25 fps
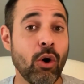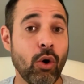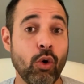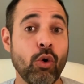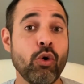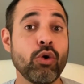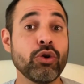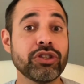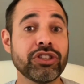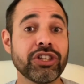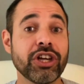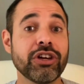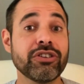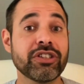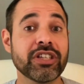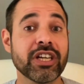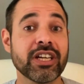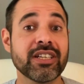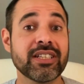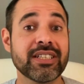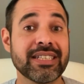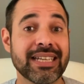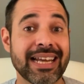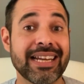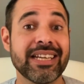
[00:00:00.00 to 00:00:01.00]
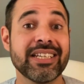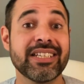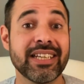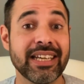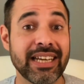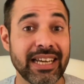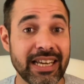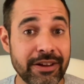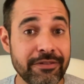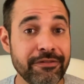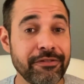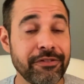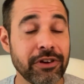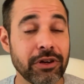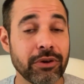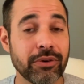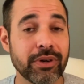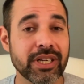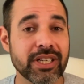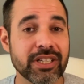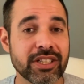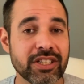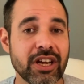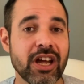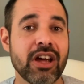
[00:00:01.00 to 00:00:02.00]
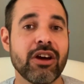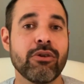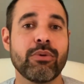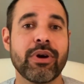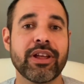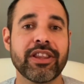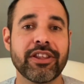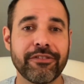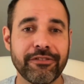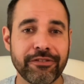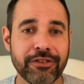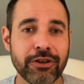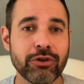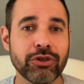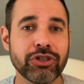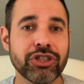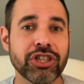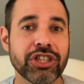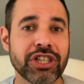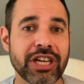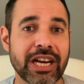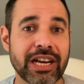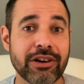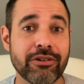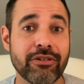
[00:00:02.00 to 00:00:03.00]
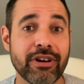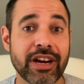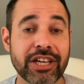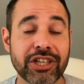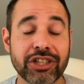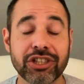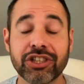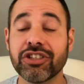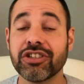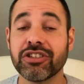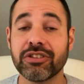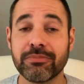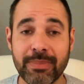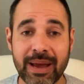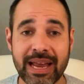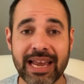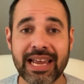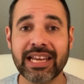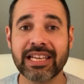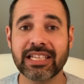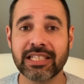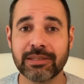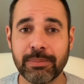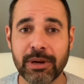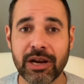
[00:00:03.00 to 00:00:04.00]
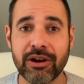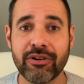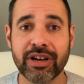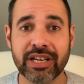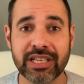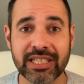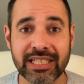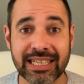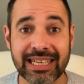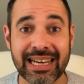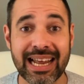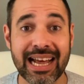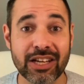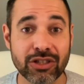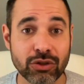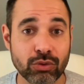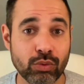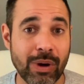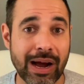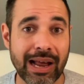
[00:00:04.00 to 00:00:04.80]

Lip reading: also does tend to influence whether future generations may experience it as